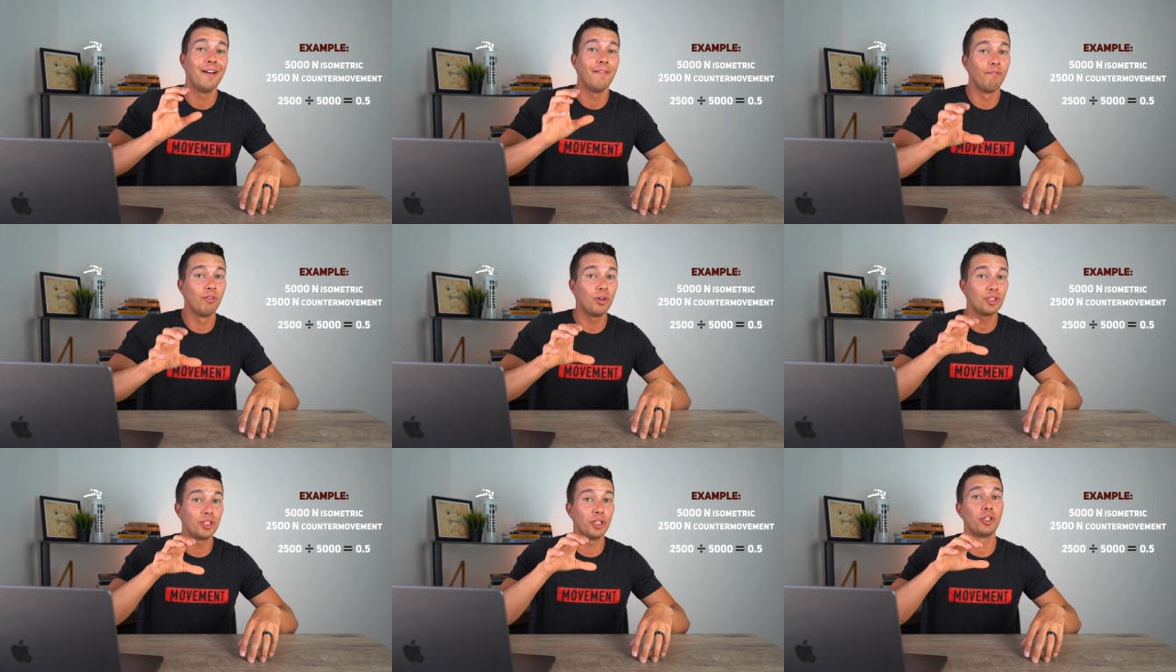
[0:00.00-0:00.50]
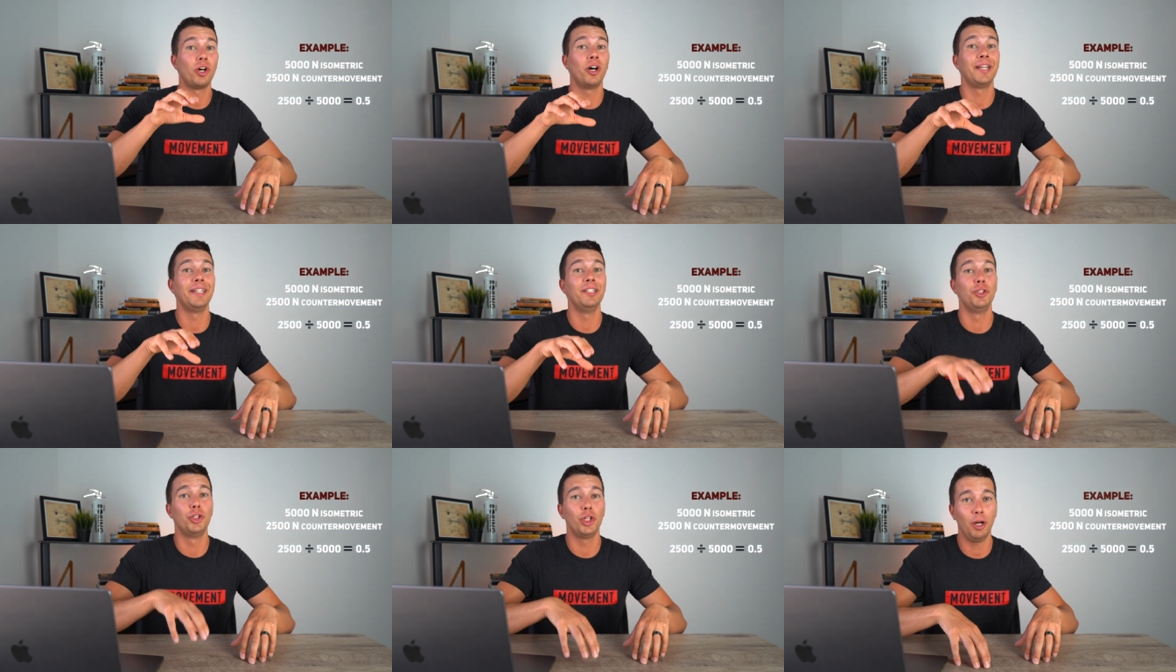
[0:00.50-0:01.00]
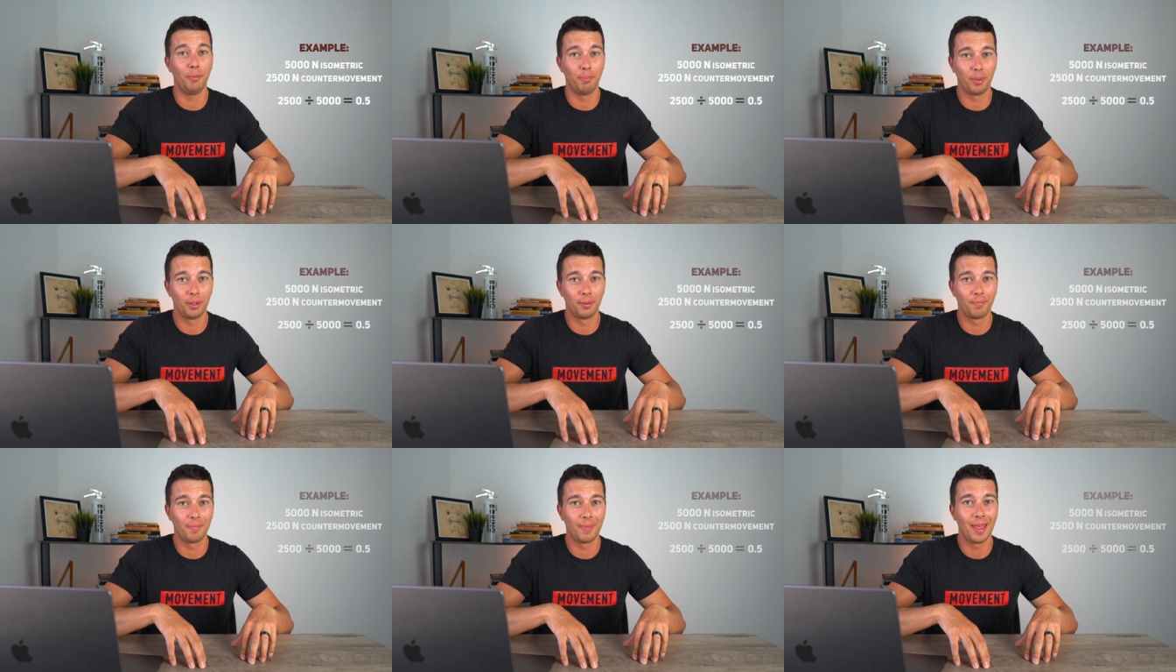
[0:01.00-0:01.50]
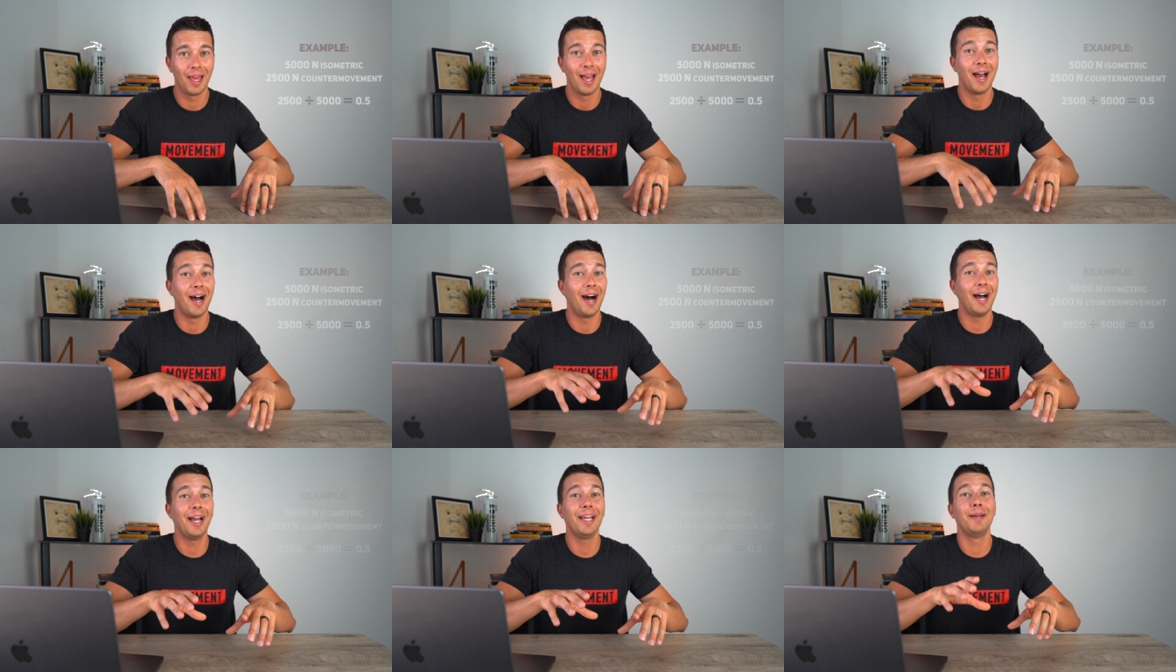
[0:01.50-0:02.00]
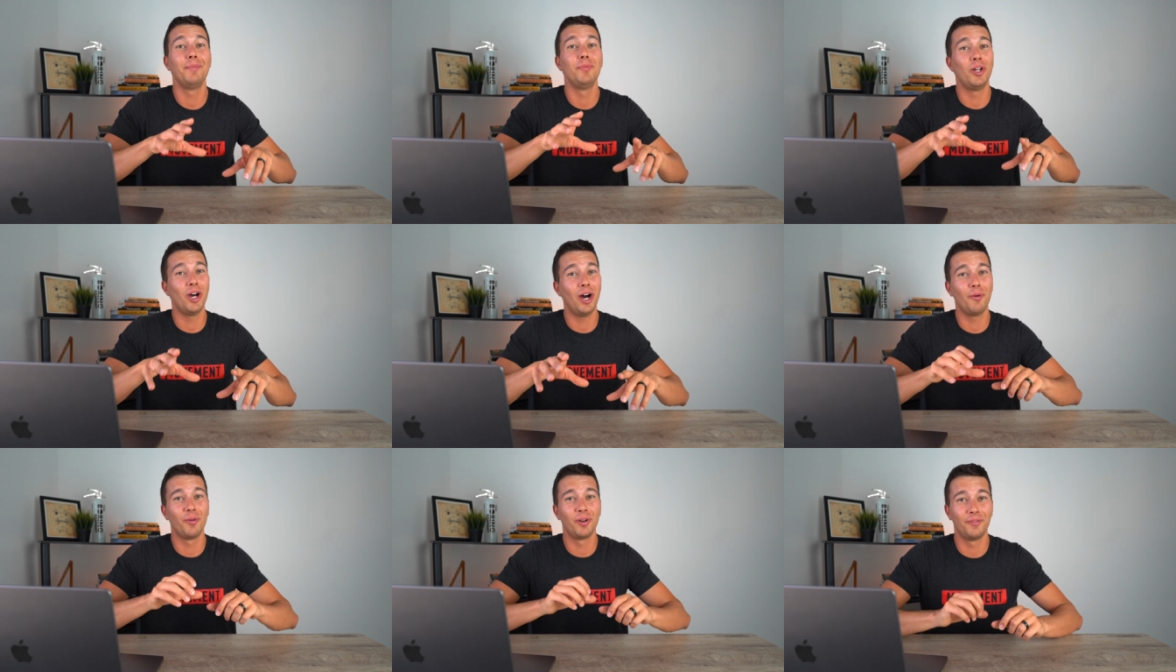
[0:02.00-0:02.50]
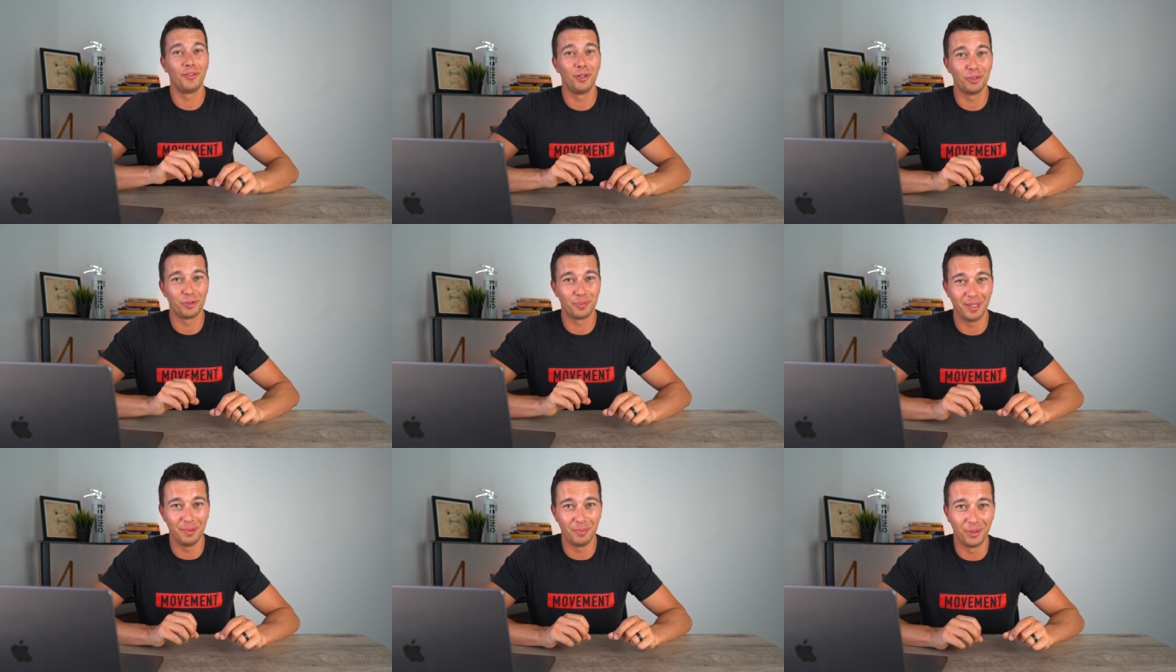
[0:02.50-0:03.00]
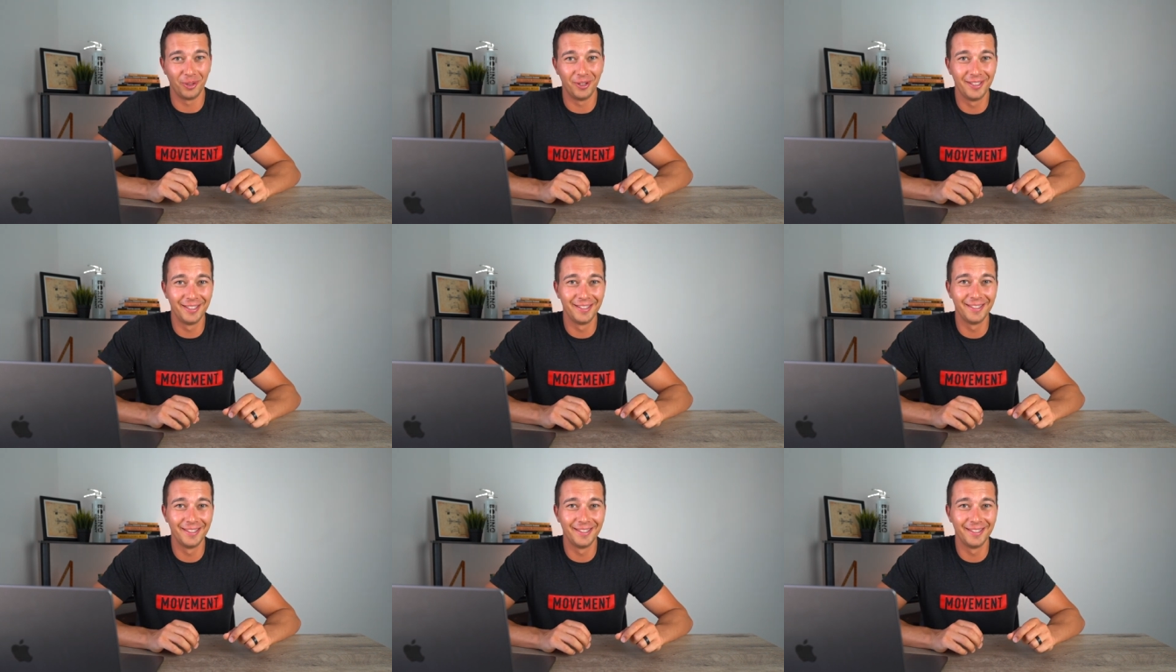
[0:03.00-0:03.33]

versus on a jump. I am not one of those people.